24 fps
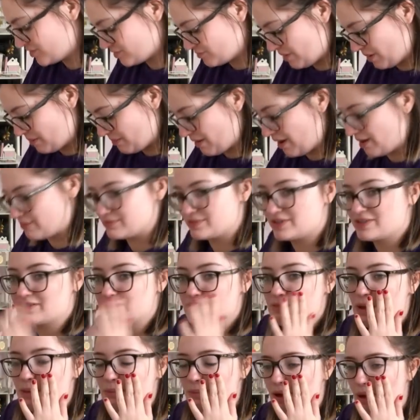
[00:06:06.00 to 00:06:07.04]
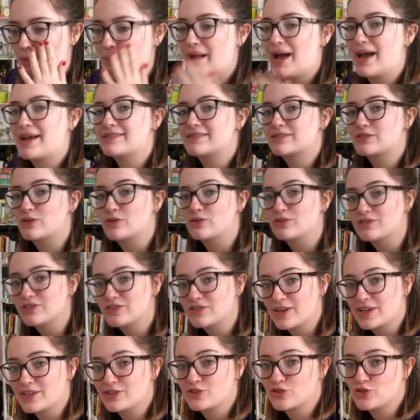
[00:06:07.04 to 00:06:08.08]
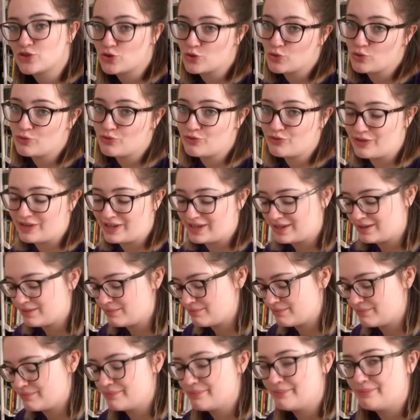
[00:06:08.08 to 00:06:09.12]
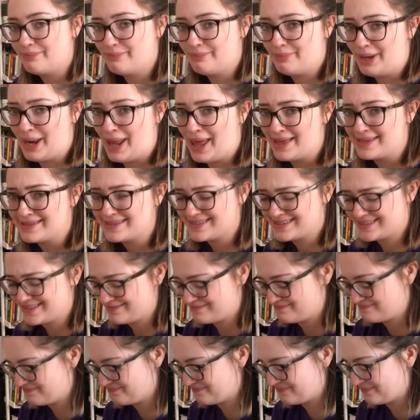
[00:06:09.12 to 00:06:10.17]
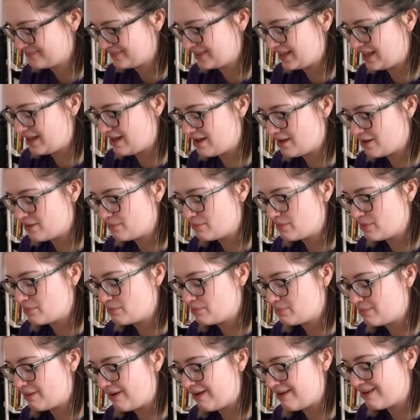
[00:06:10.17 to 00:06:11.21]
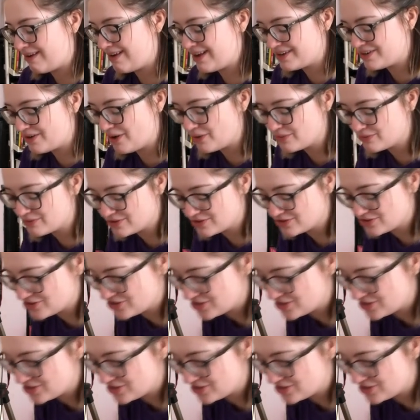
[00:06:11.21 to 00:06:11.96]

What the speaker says: to my mum because my mum has got size 2 feet, bless. But I know that